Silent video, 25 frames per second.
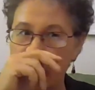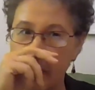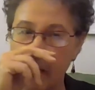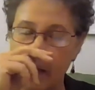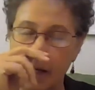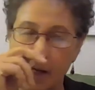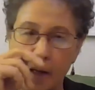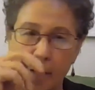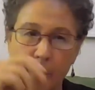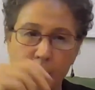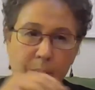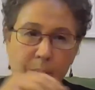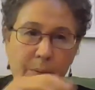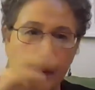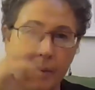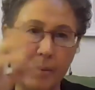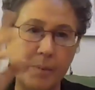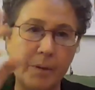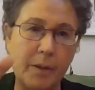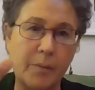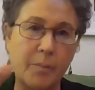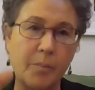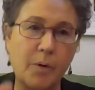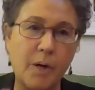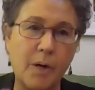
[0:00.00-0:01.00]

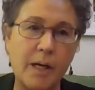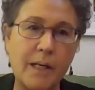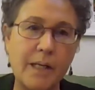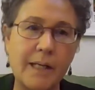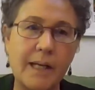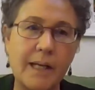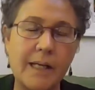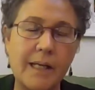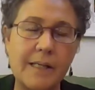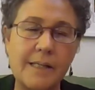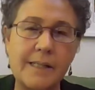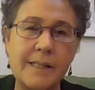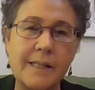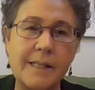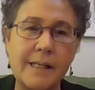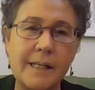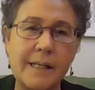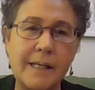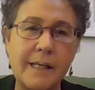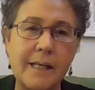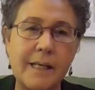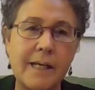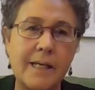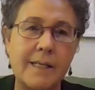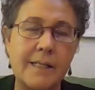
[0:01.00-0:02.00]
public
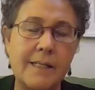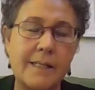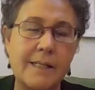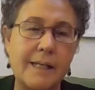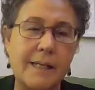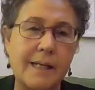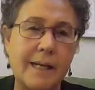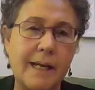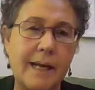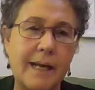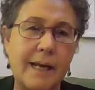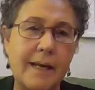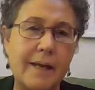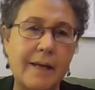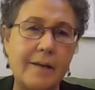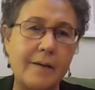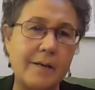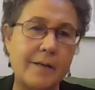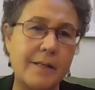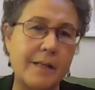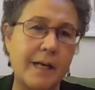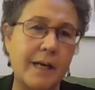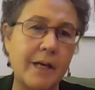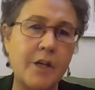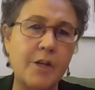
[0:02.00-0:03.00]
broadcasting, did
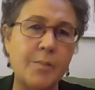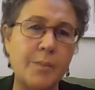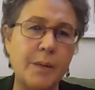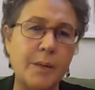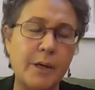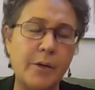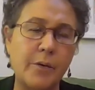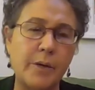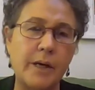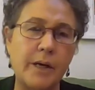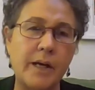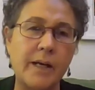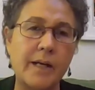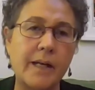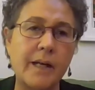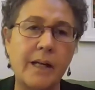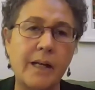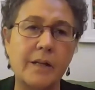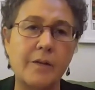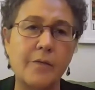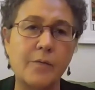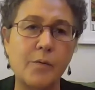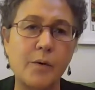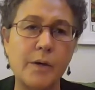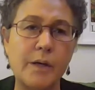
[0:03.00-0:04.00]
a documentary on
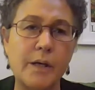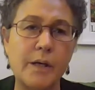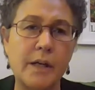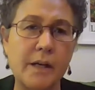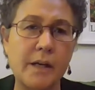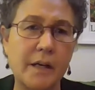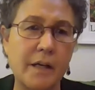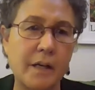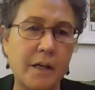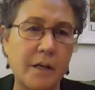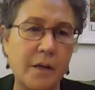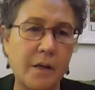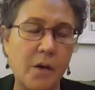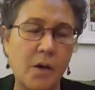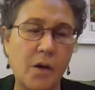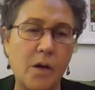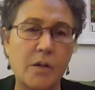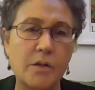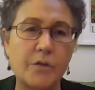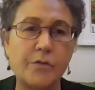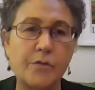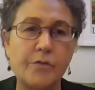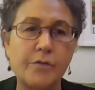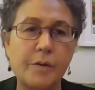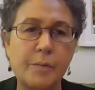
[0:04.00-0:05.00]
California
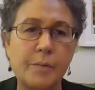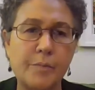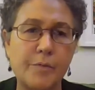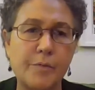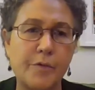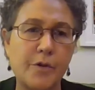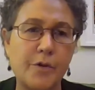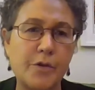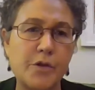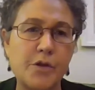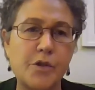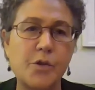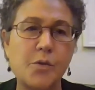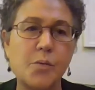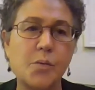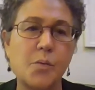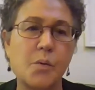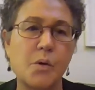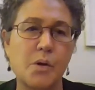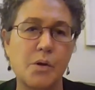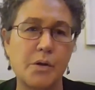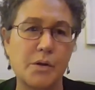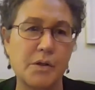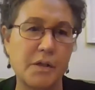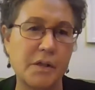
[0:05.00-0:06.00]
called From First to
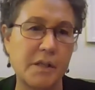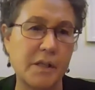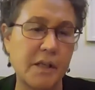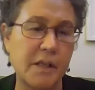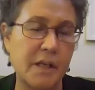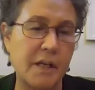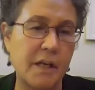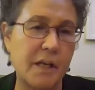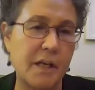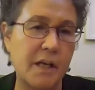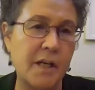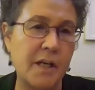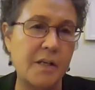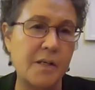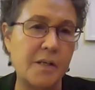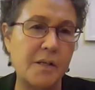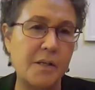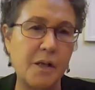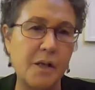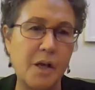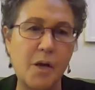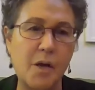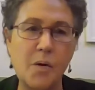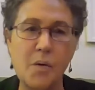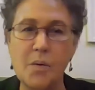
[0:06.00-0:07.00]
Worst.
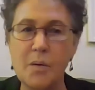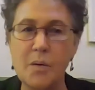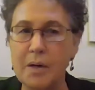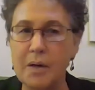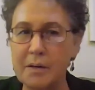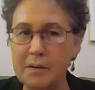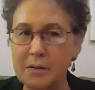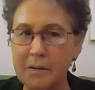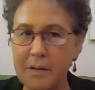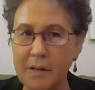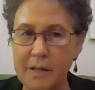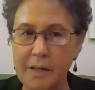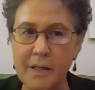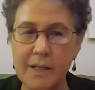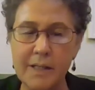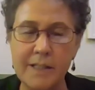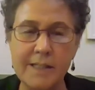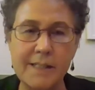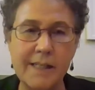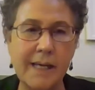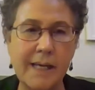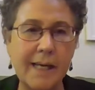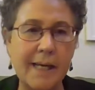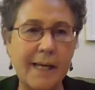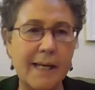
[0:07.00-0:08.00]
So a
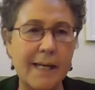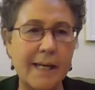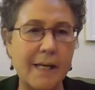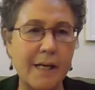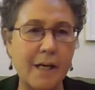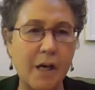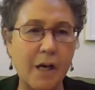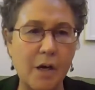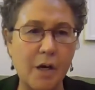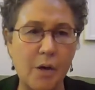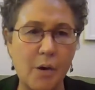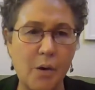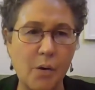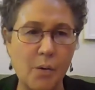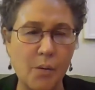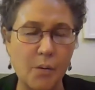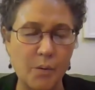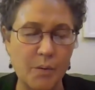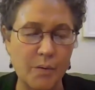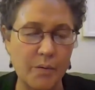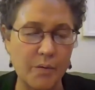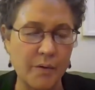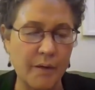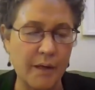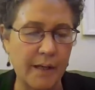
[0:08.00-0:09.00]
decade
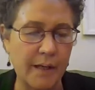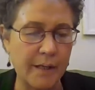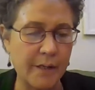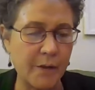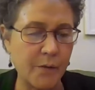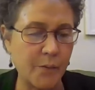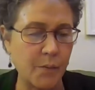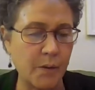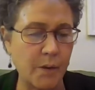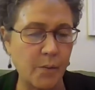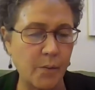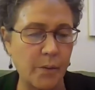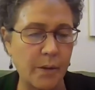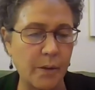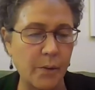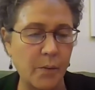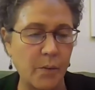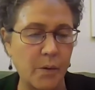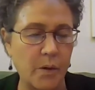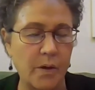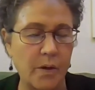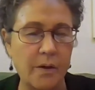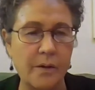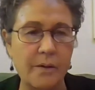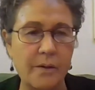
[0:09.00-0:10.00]
ago, that's where we
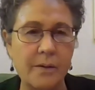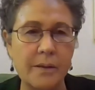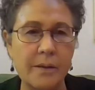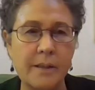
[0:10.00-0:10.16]
were.